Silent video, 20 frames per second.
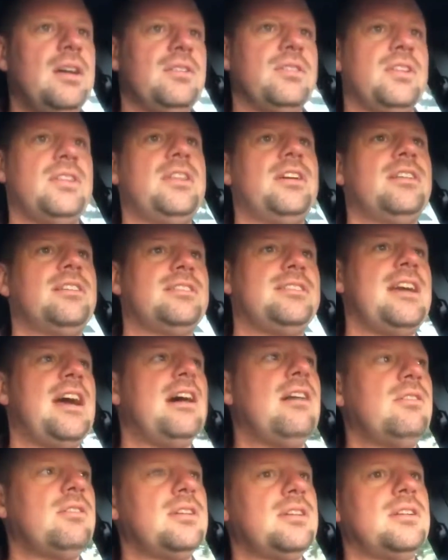The Dark
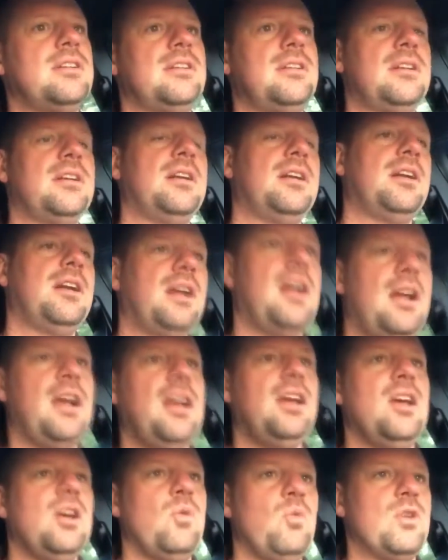Tower
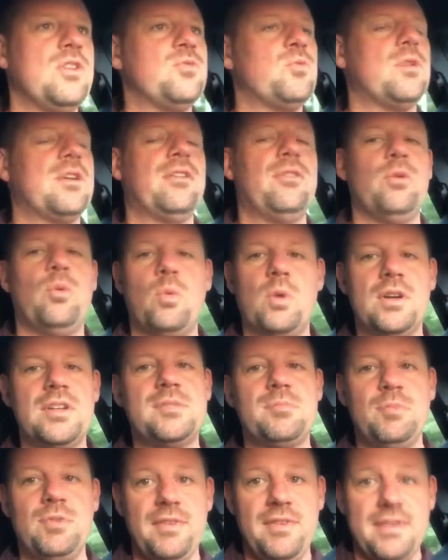was one of the
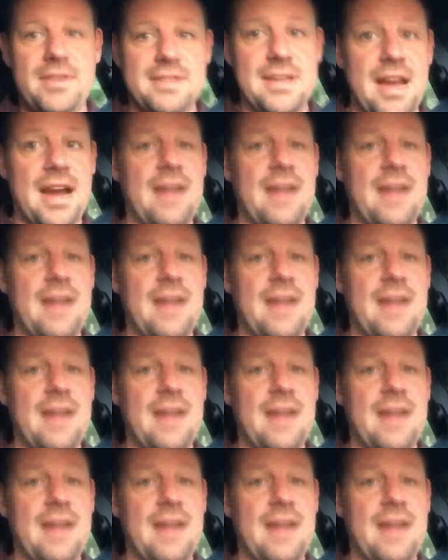worst movies